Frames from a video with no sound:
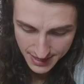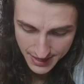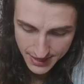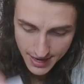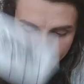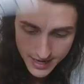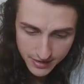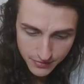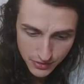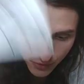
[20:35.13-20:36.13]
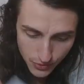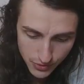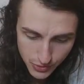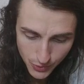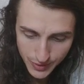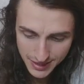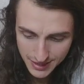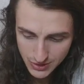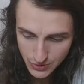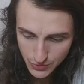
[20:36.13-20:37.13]
9 of Swords going
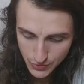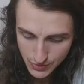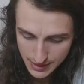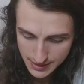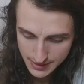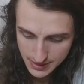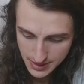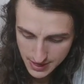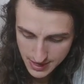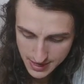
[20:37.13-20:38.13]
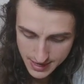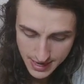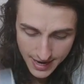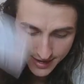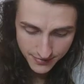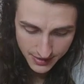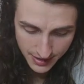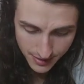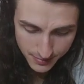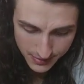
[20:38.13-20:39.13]
into this 9 of
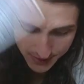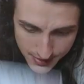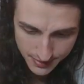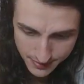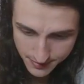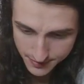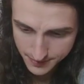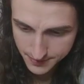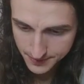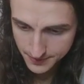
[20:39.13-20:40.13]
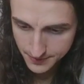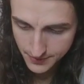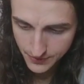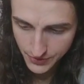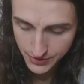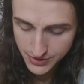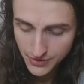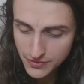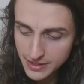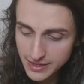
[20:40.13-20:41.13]
Cups. There's
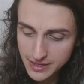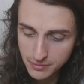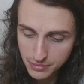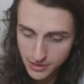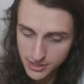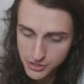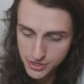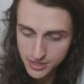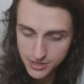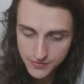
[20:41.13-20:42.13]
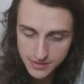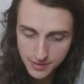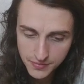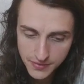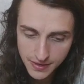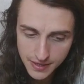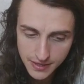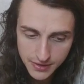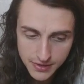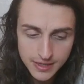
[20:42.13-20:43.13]
definitely a completion of something
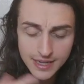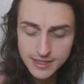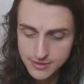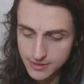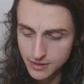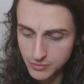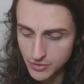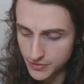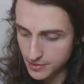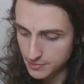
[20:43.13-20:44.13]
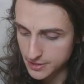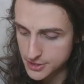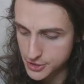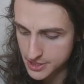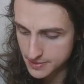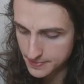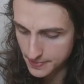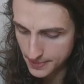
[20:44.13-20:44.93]
here. 9 is the number of completion.